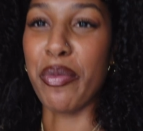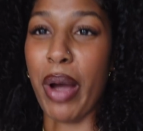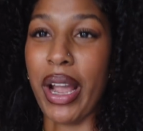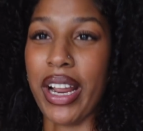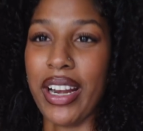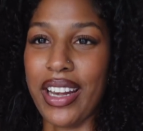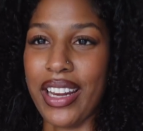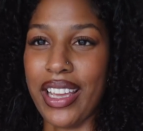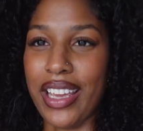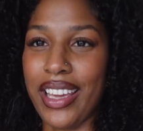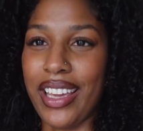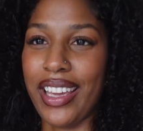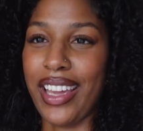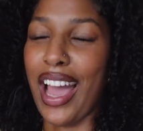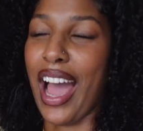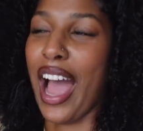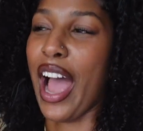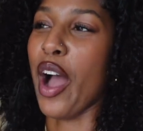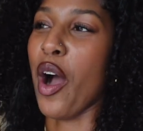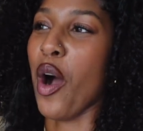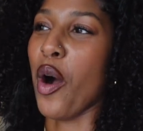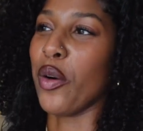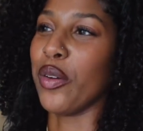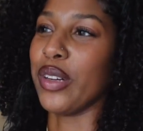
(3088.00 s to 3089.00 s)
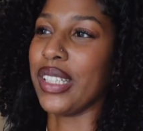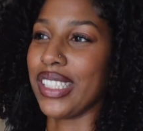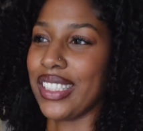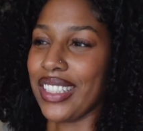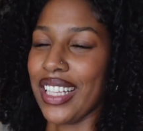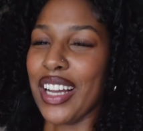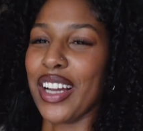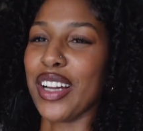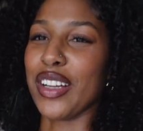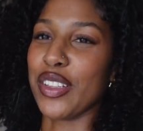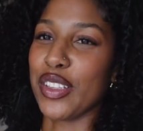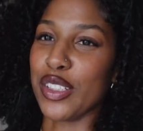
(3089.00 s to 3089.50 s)
my knee, I always
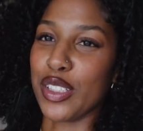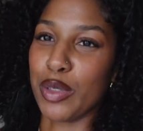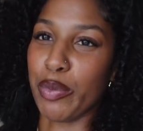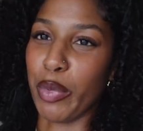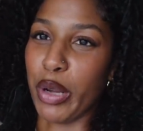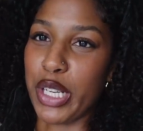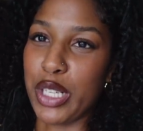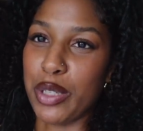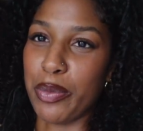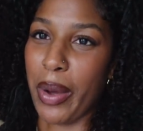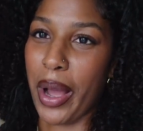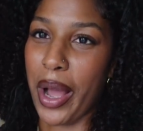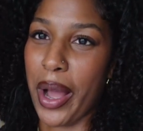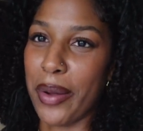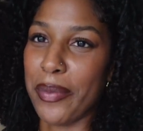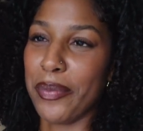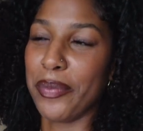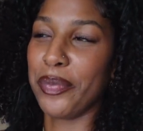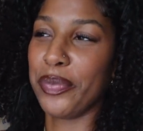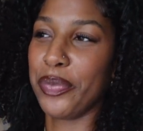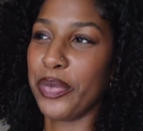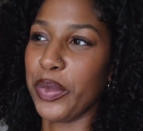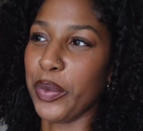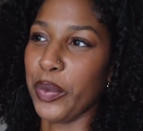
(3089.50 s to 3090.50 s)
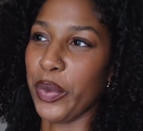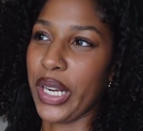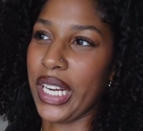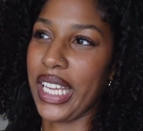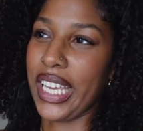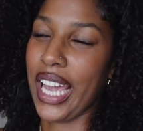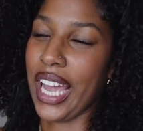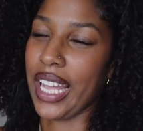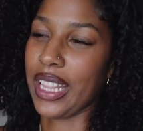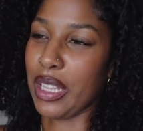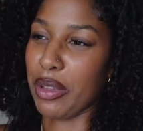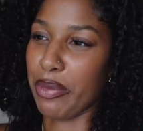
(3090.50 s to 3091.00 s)
think of the SpongeBob when he
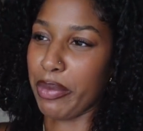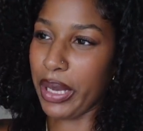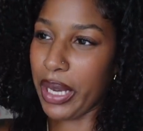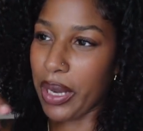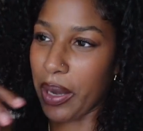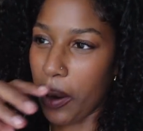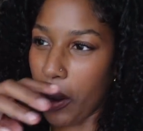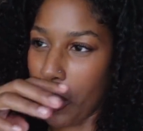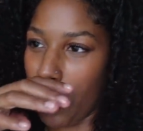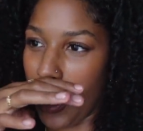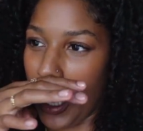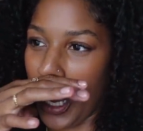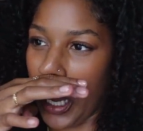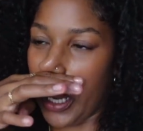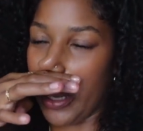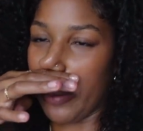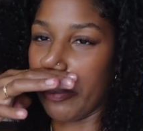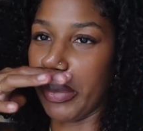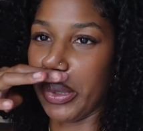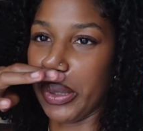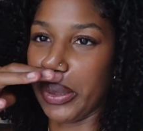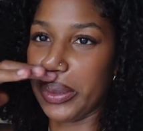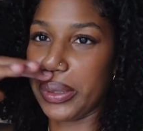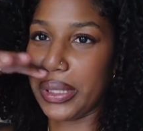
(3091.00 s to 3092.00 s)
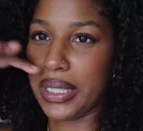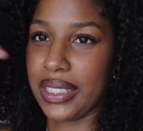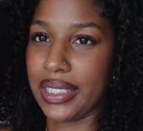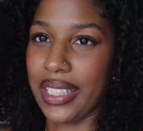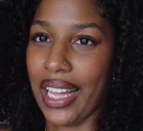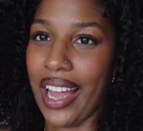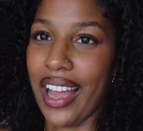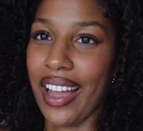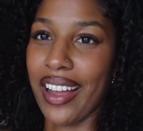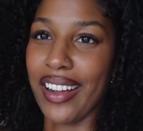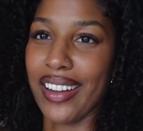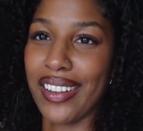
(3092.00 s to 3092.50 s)
had the big old uh, boots
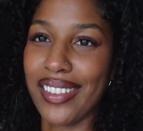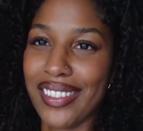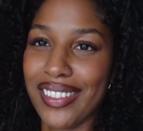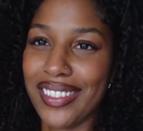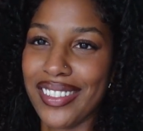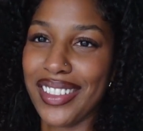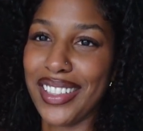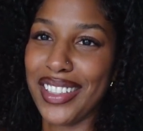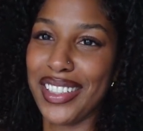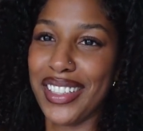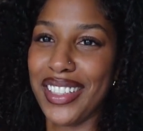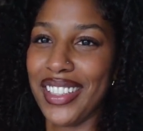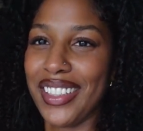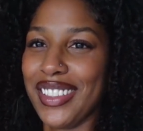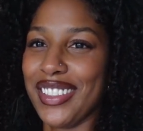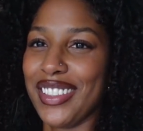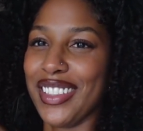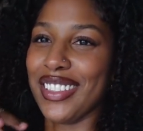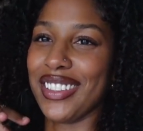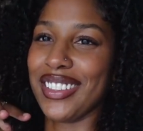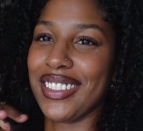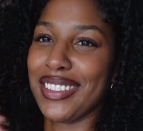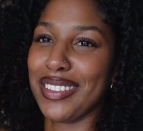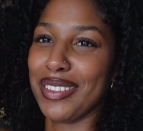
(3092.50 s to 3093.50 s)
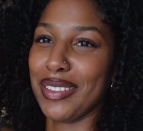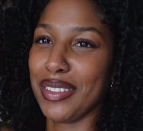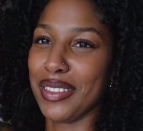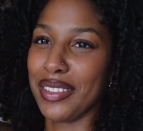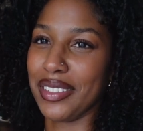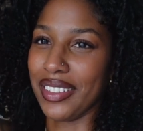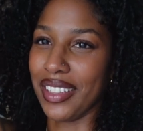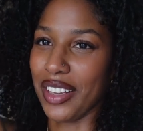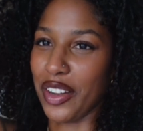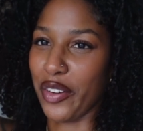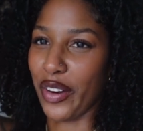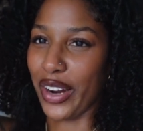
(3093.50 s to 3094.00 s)
that just
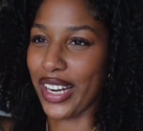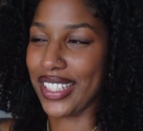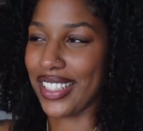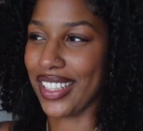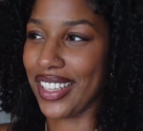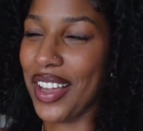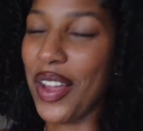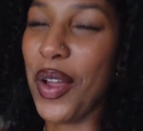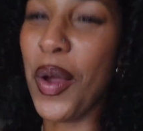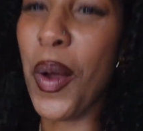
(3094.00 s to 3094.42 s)
look crazy.